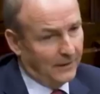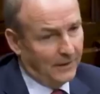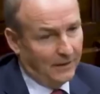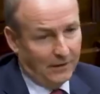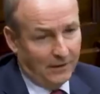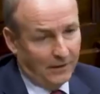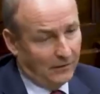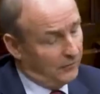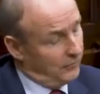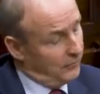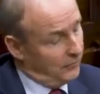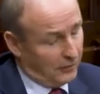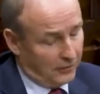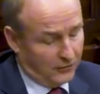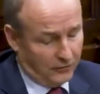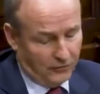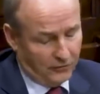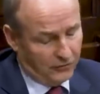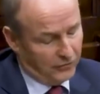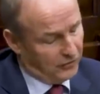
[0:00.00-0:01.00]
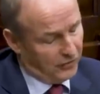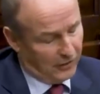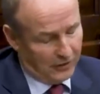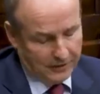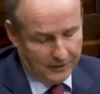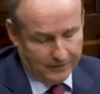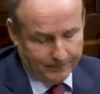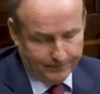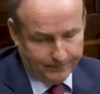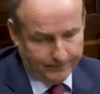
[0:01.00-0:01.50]
because we all
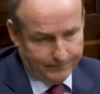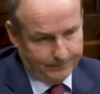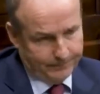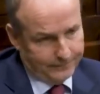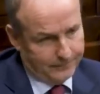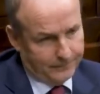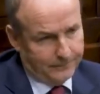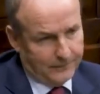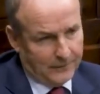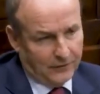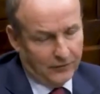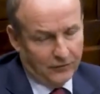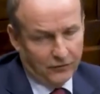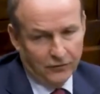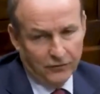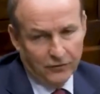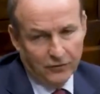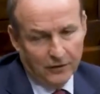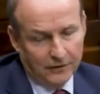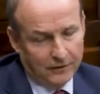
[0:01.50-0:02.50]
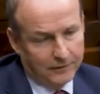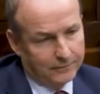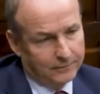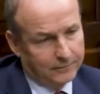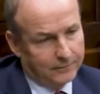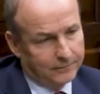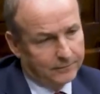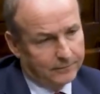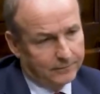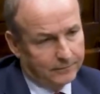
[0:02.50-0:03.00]
know that the people of
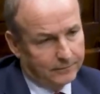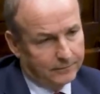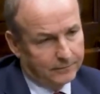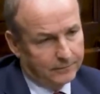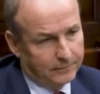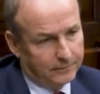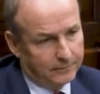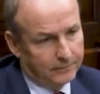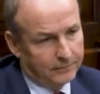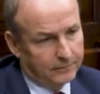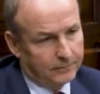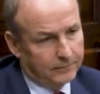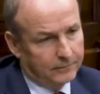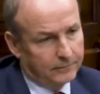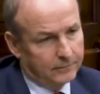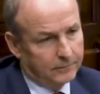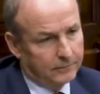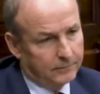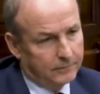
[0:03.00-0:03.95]
Palestine can't